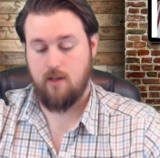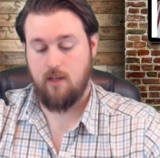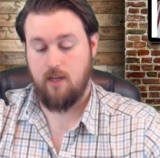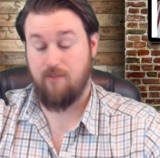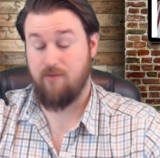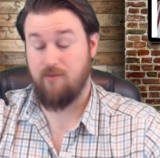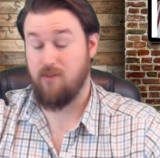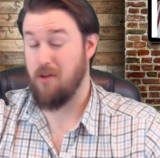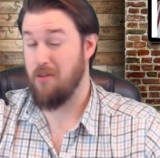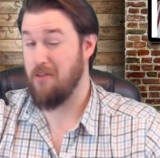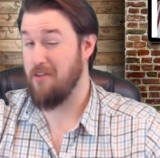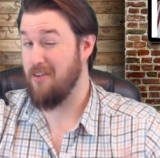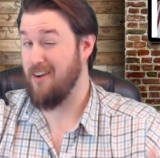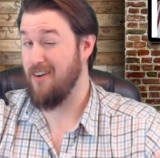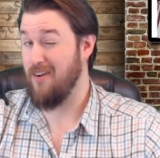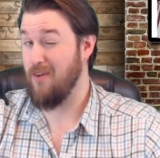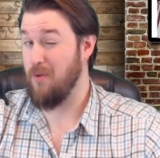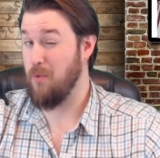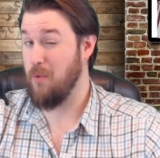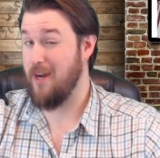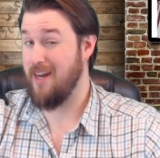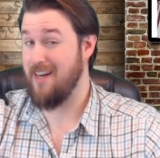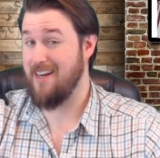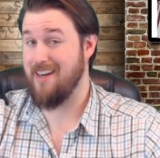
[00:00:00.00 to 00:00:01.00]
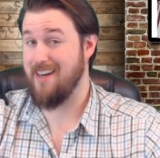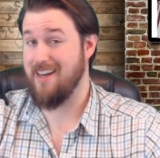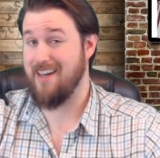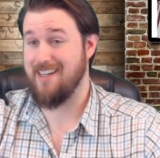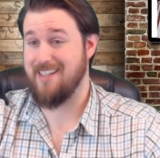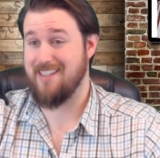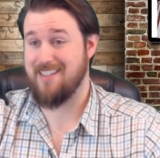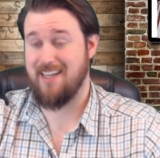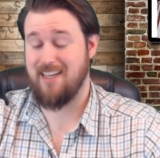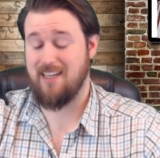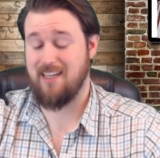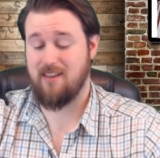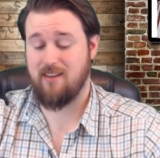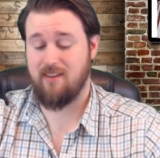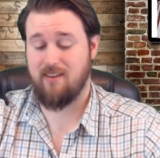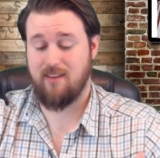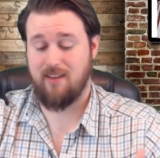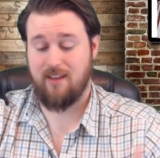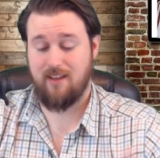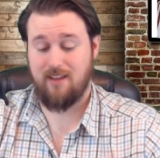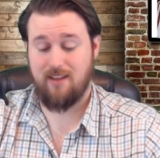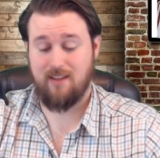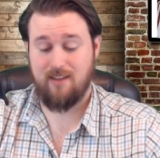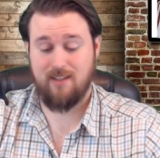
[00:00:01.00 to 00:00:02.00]
even though they're rated 19th
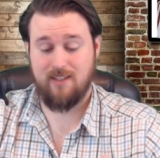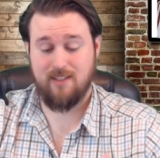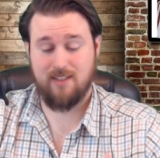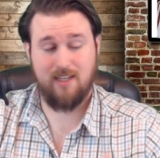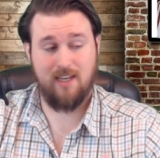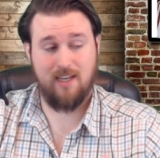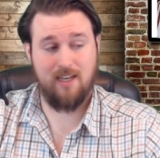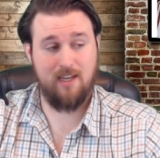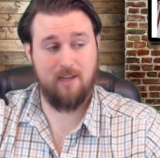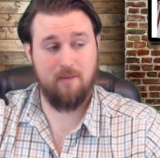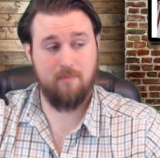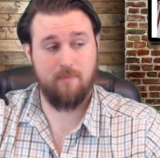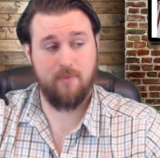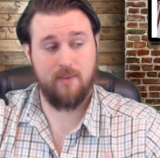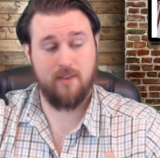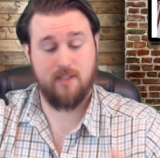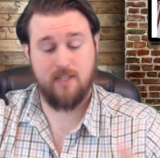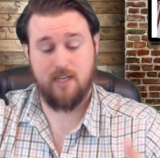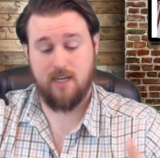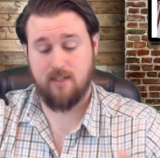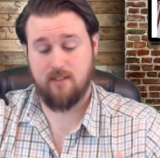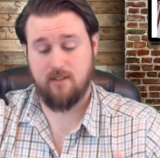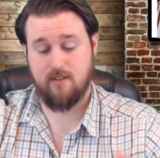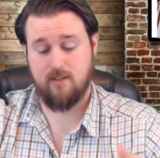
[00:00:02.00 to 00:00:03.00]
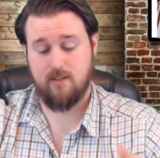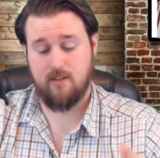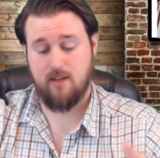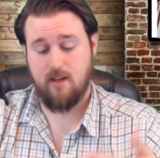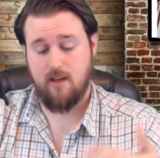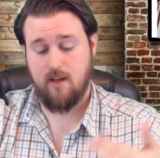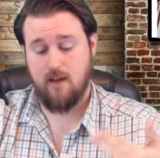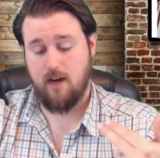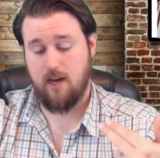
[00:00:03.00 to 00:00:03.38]
in this game, Texas,